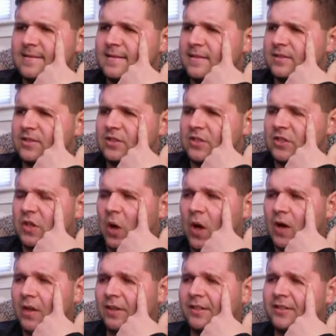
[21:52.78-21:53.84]
The
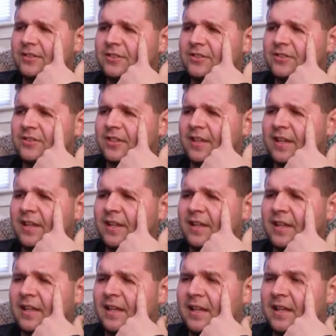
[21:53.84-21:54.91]
songs,
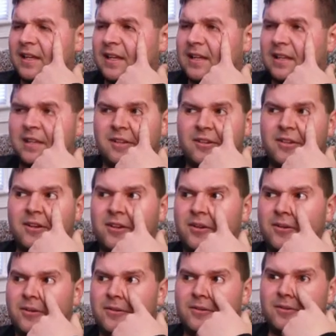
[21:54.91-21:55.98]

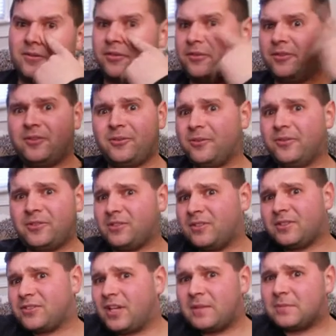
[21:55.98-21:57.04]
they're
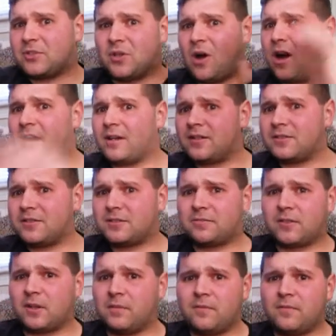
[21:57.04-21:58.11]
still the same songs
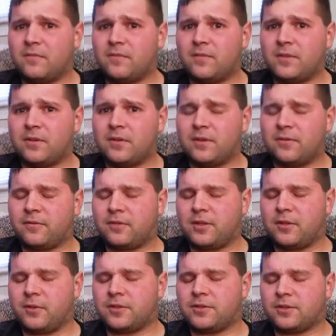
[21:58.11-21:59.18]
from
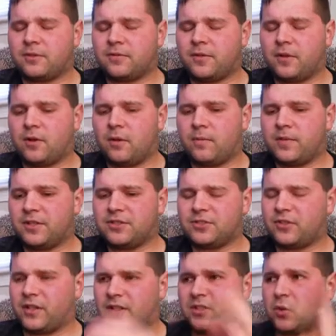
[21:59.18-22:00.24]
the original film. They
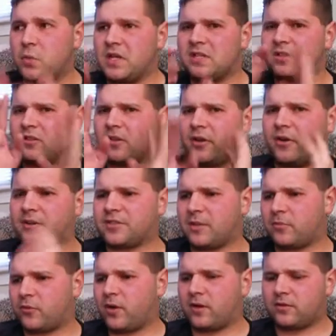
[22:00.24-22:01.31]
just tweak the lyrics
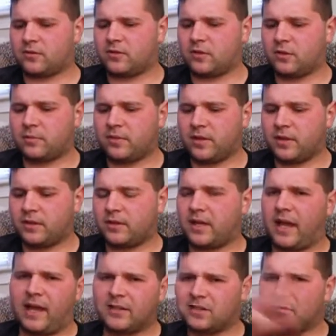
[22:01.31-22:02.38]
up around a little bit, and
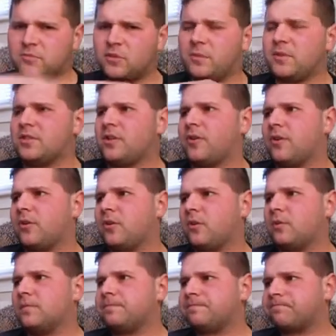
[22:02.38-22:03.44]
they add some new
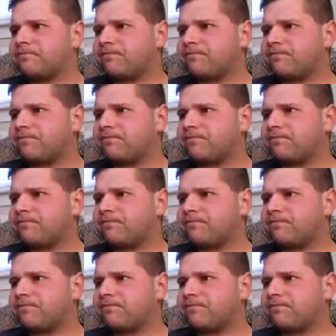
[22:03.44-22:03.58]
material,